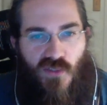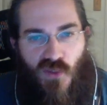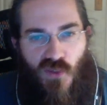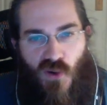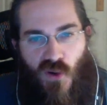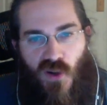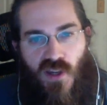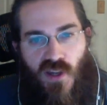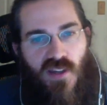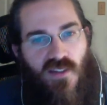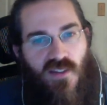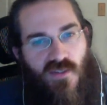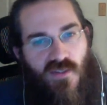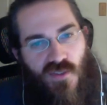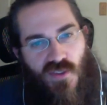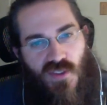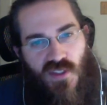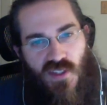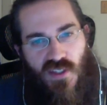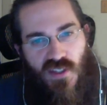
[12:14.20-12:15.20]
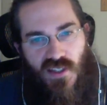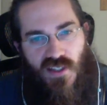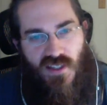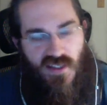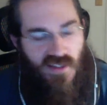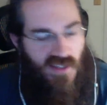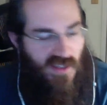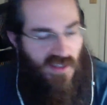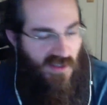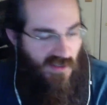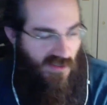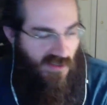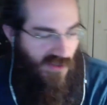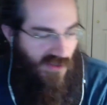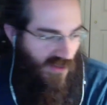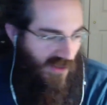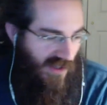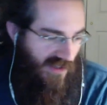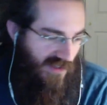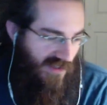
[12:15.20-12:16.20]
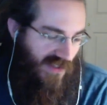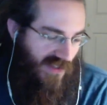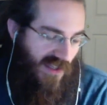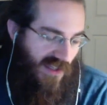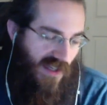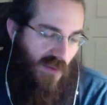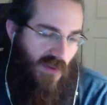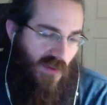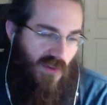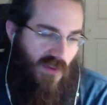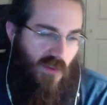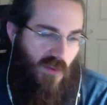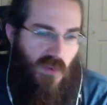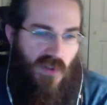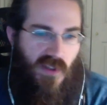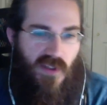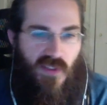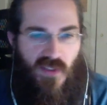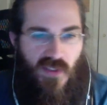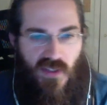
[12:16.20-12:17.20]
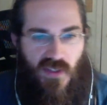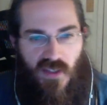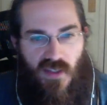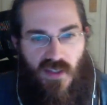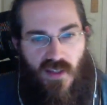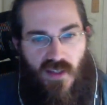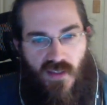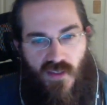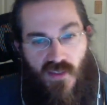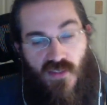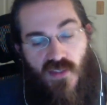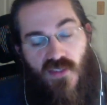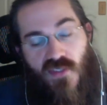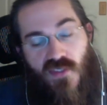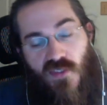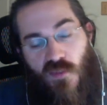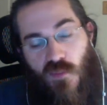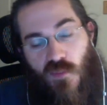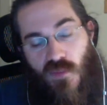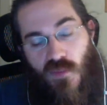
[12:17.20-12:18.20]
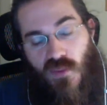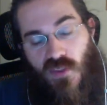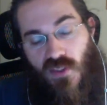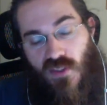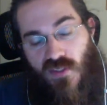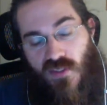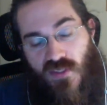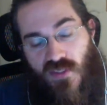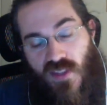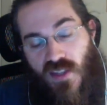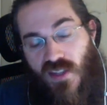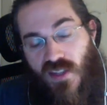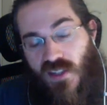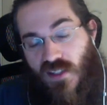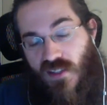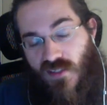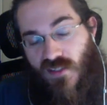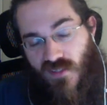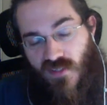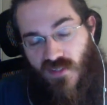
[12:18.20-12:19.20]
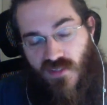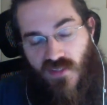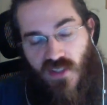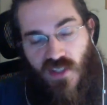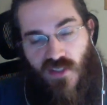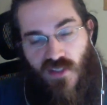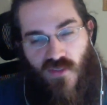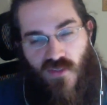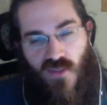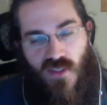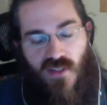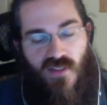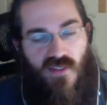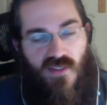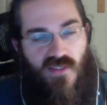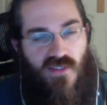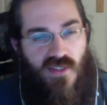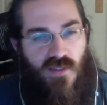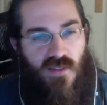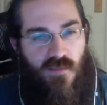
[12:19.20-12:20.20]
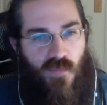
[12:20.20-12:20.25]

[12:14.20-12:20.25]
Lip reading: Sorry for the incorrect language, but the system, the setting is science fantasy.